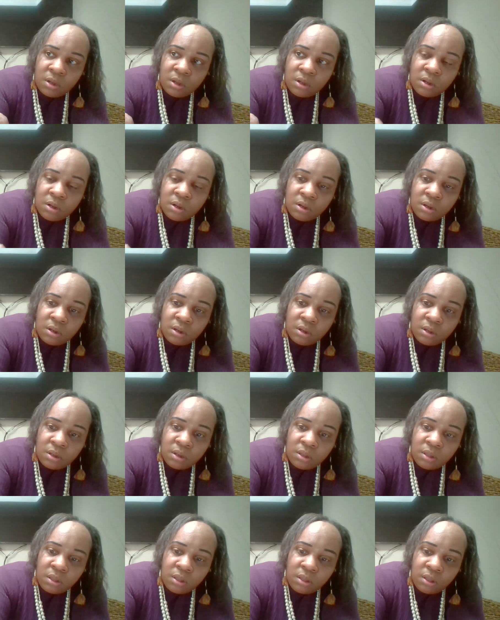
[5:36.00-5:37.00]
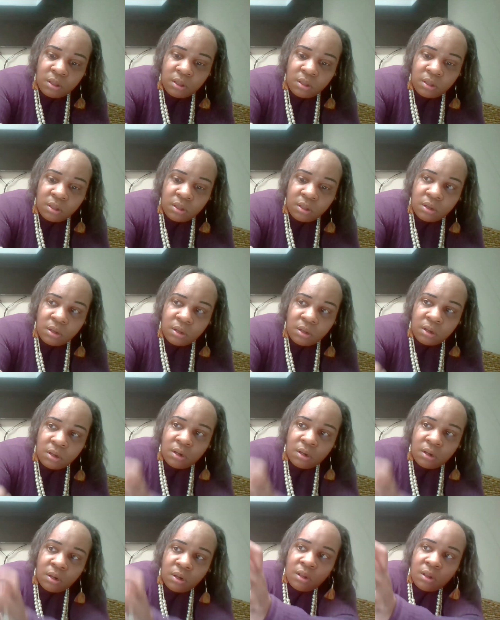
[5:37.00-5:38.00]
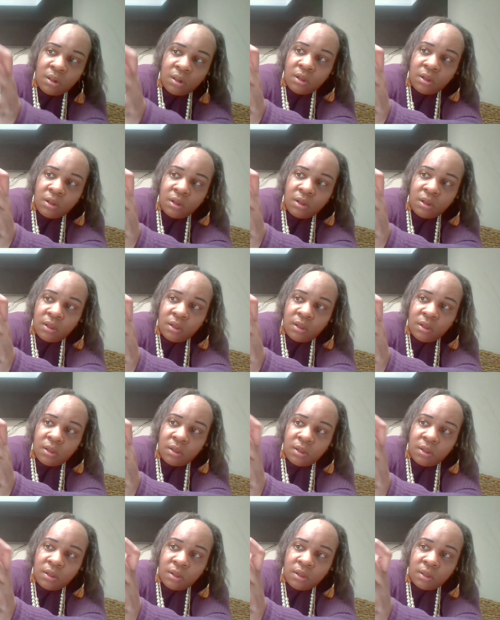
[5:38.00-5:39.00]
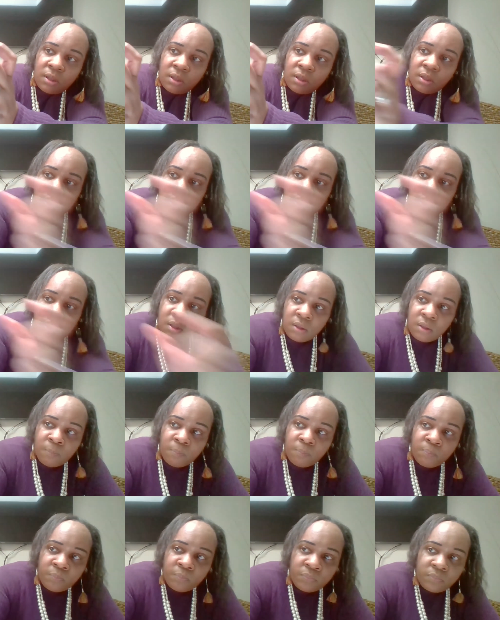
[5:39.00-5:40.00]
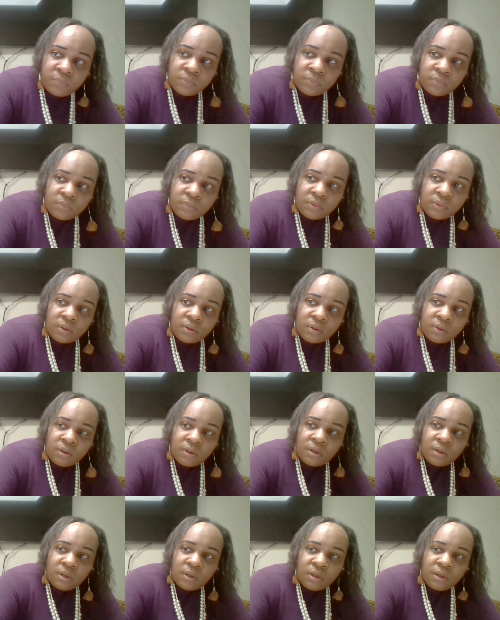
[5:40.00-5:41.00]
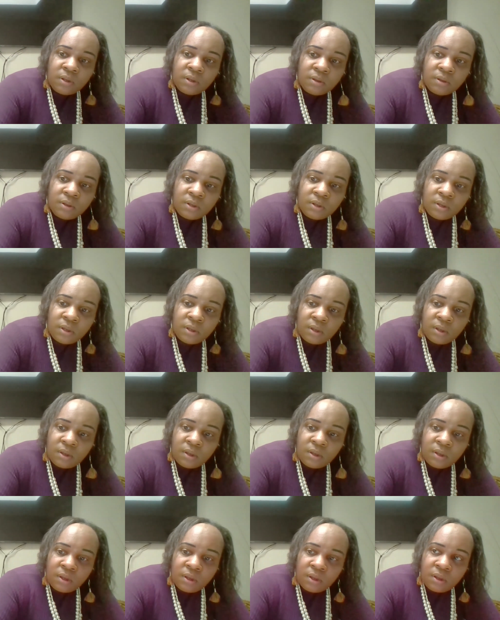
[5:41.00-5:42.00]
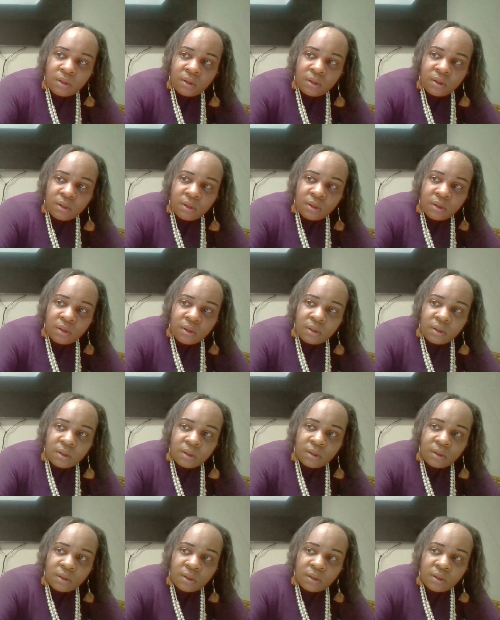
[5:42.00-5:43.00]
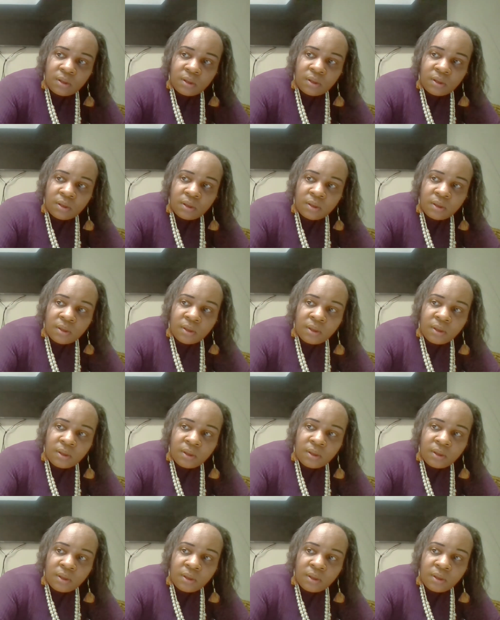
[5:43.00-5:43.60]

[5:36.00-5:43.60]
Nobody speaks.